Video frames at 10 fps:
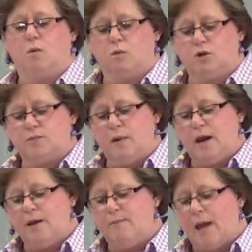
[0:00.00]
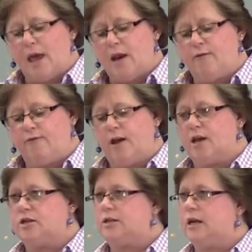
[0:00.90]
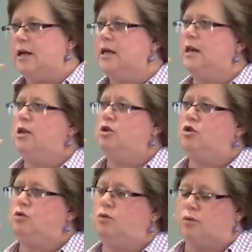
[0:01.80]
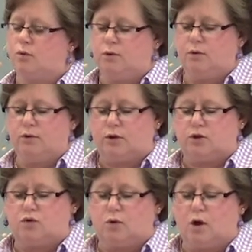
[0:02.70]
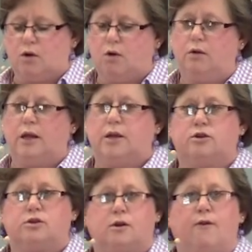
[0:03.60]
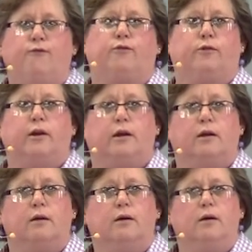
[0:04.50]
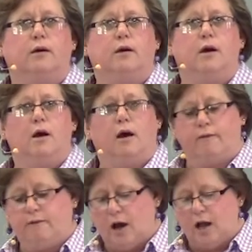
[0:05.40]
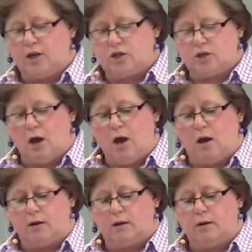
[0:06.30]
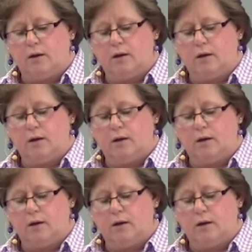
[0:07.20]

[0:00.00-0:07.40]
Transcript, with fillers: was made manifest in and through the struggle and suffering of God's Son